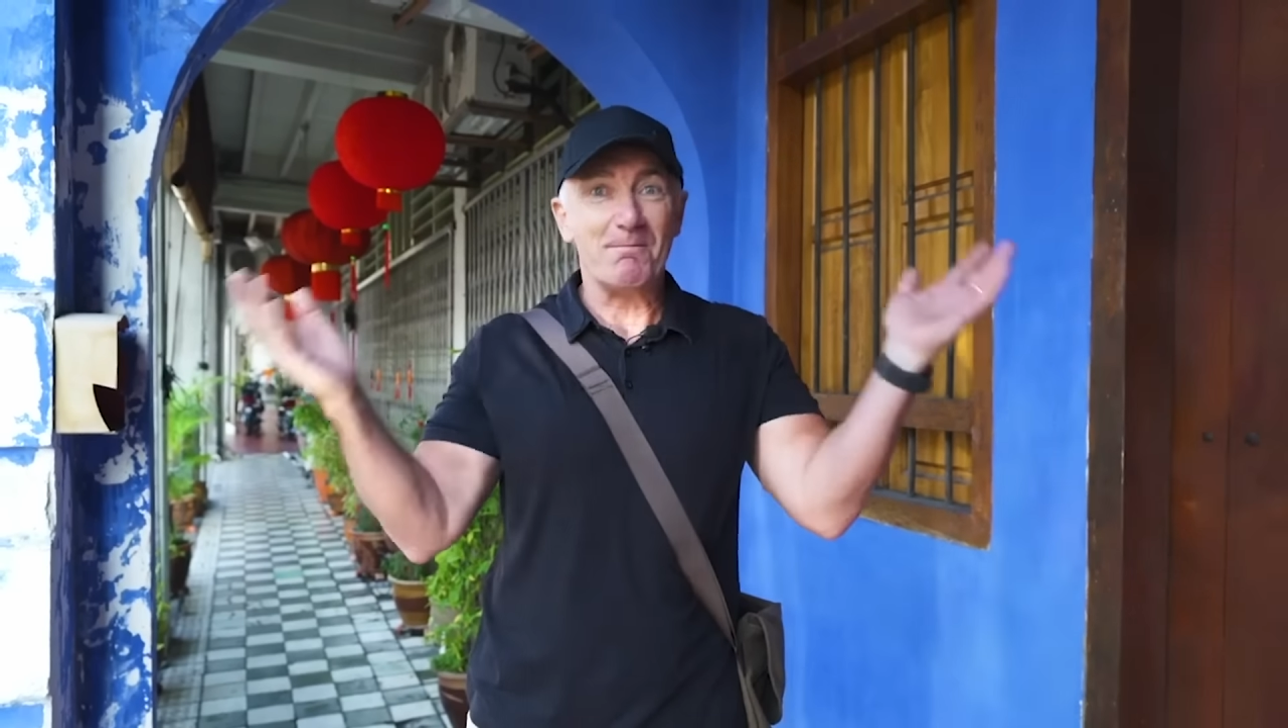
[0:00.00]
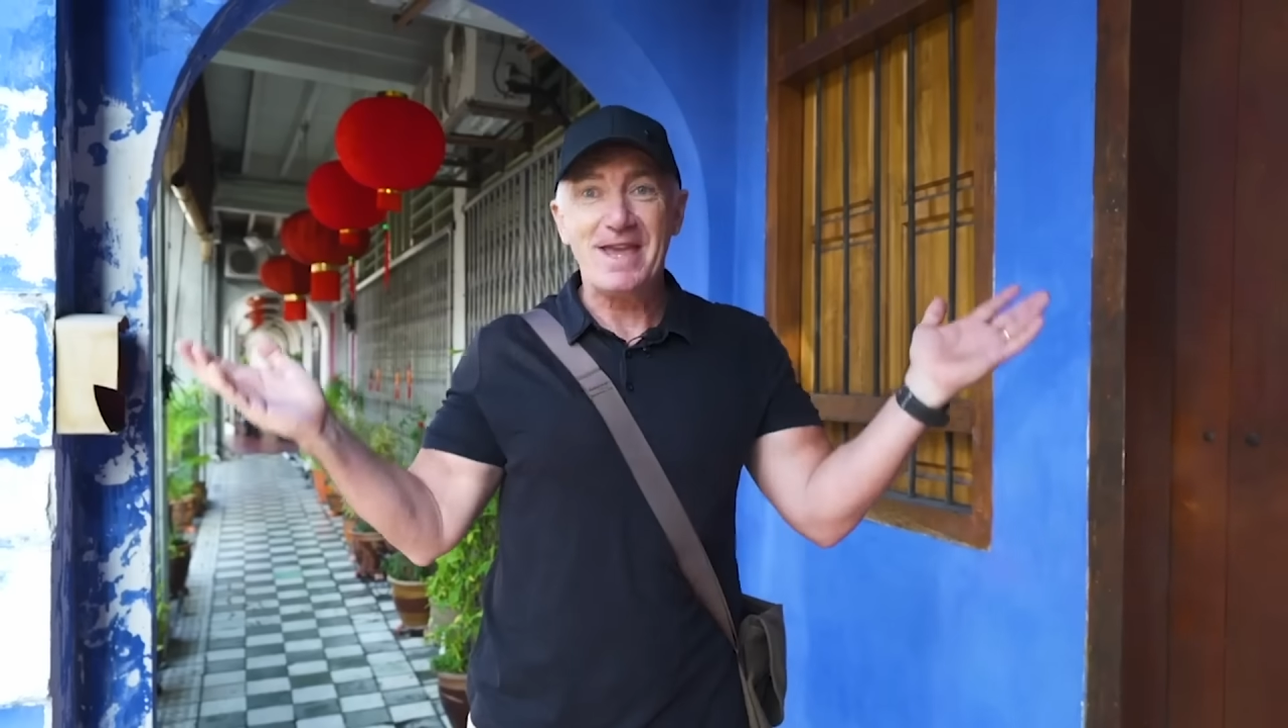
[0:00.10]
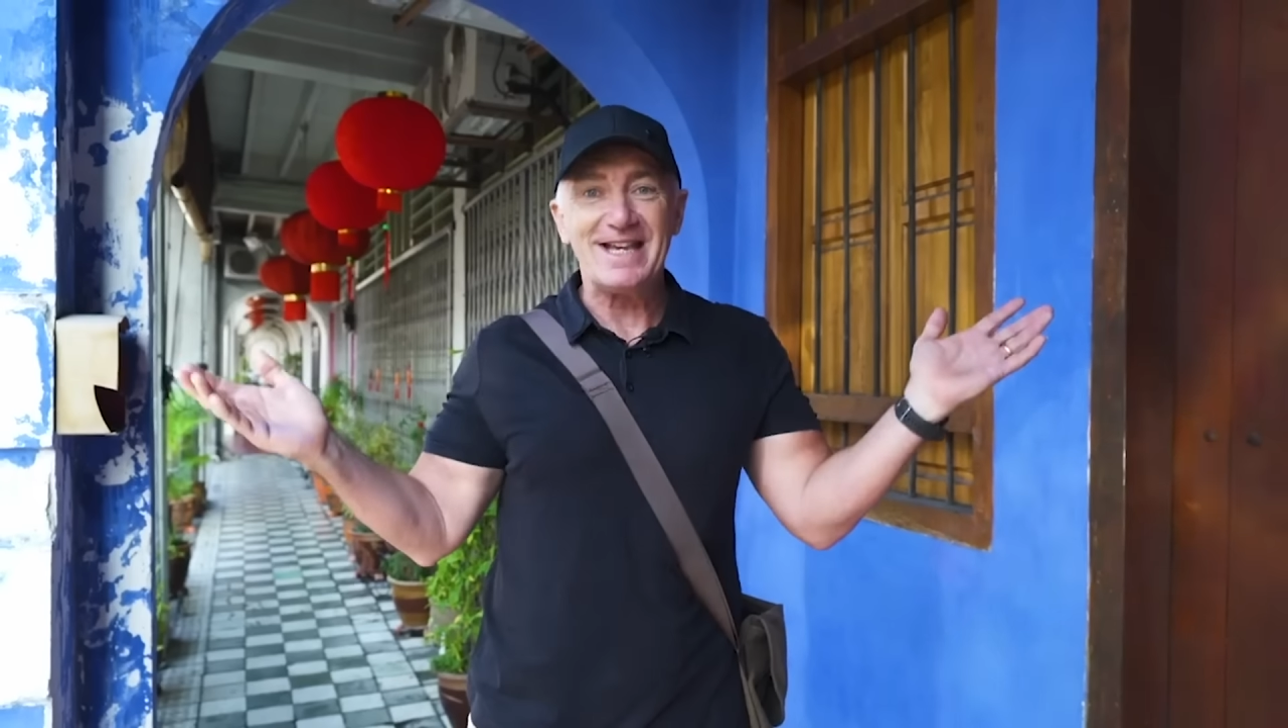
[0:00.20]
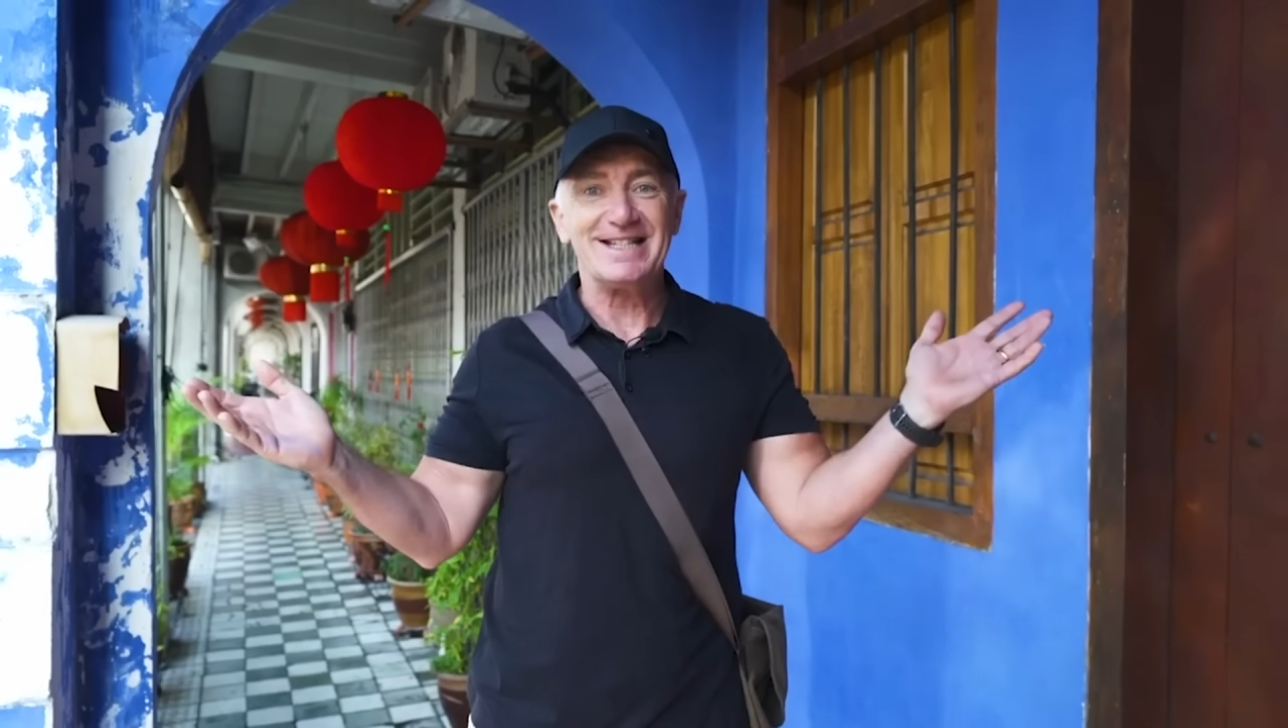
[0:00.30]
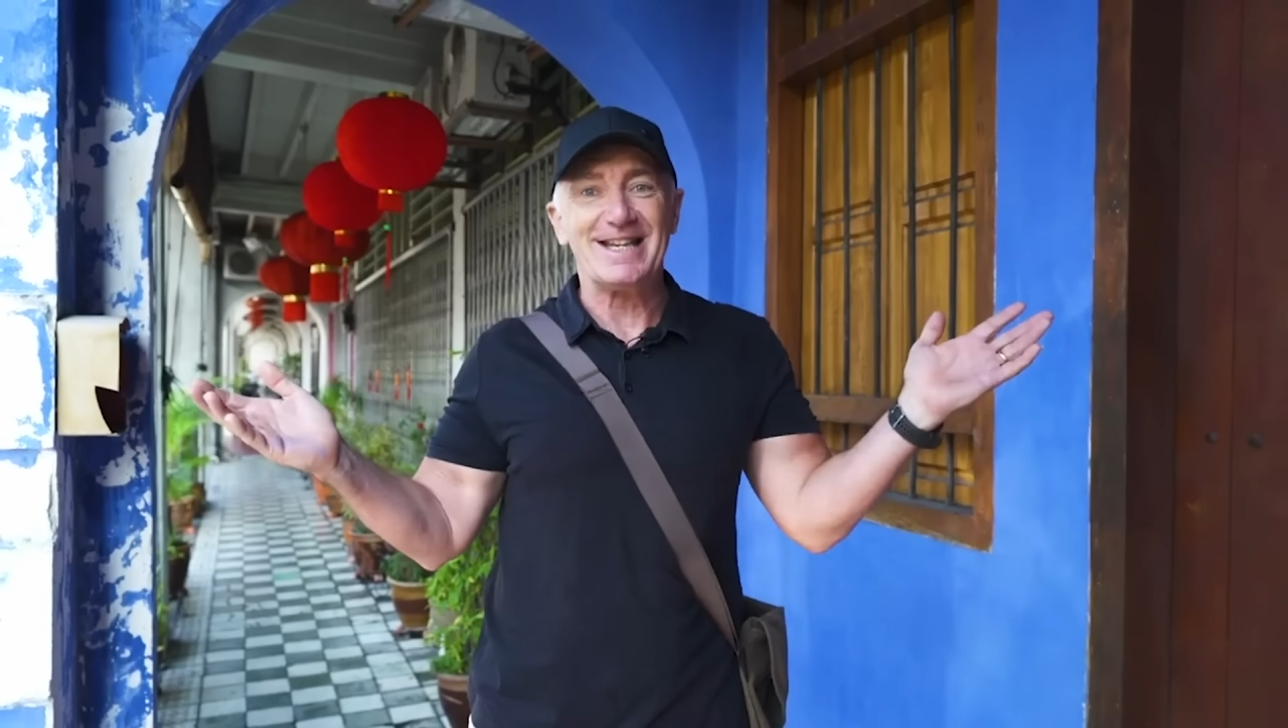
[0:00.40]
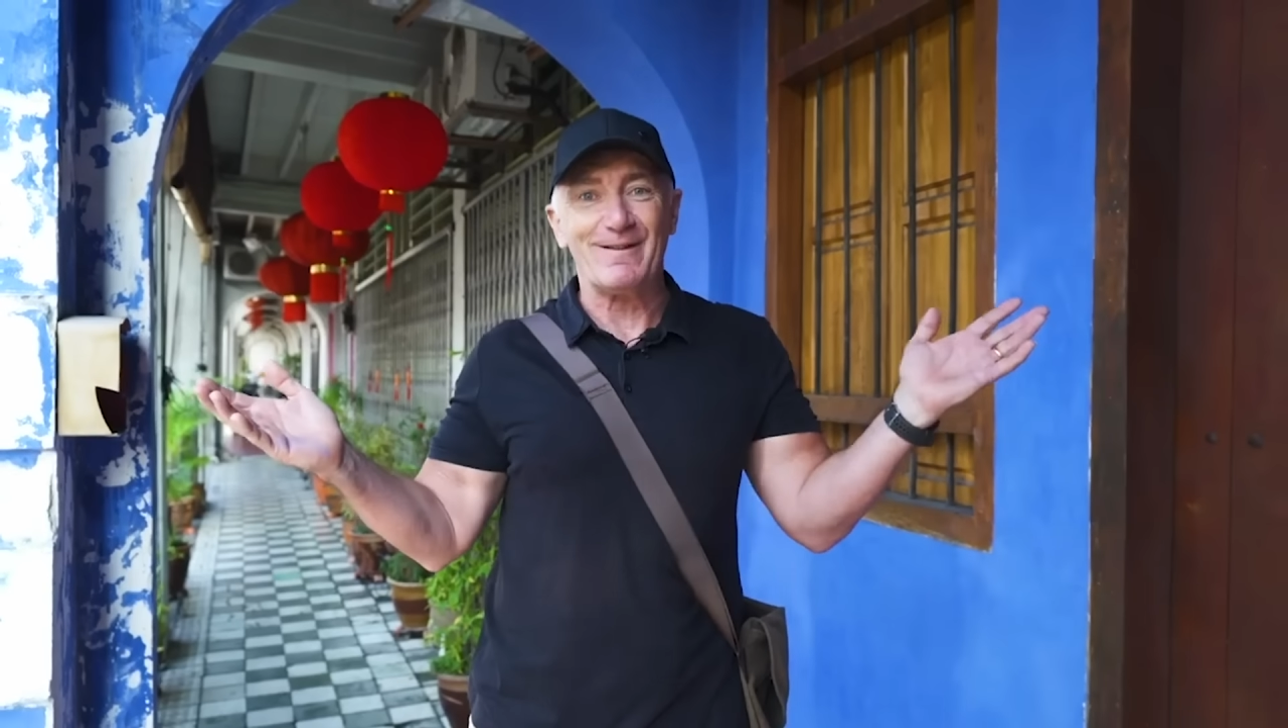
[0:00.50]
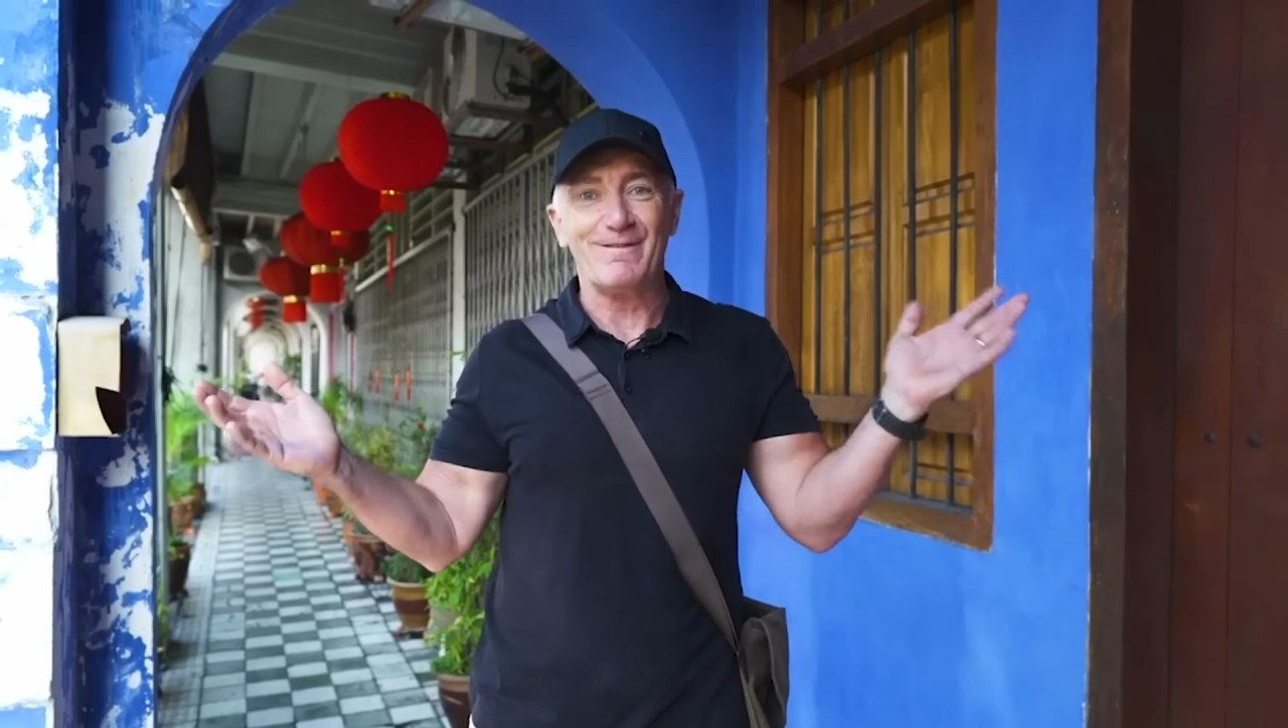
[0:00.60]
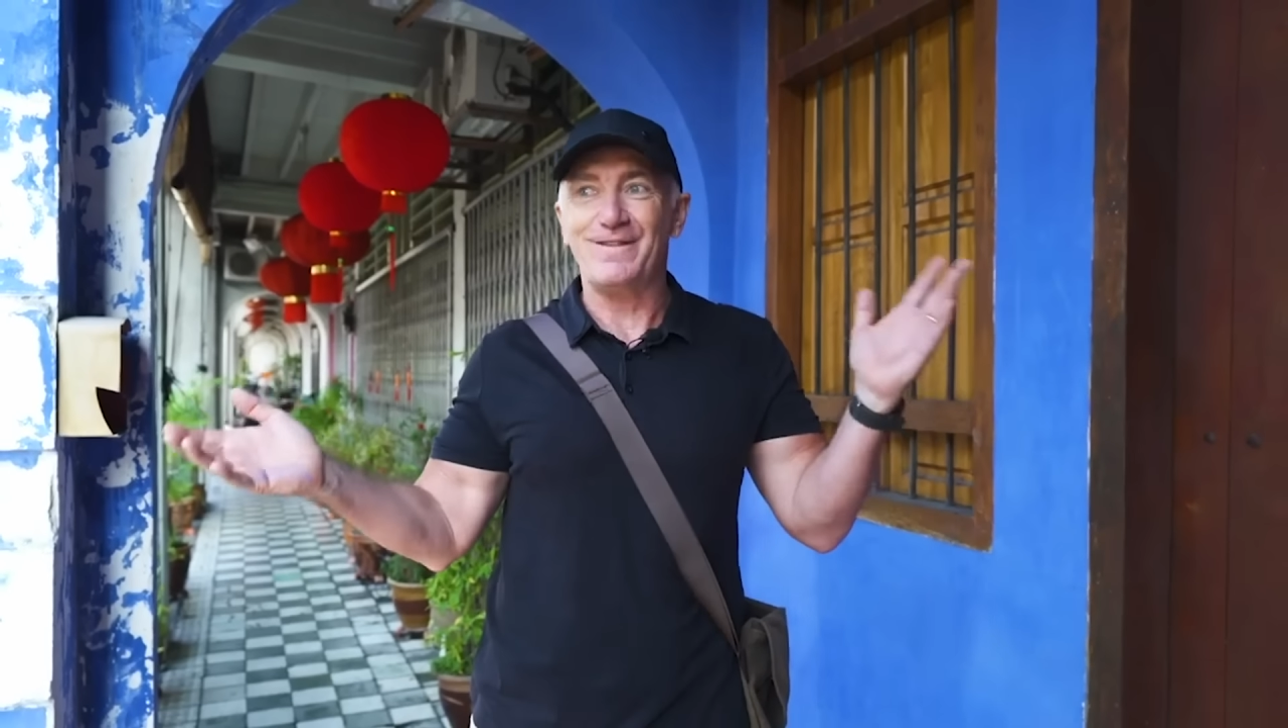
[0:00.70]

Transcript: amazing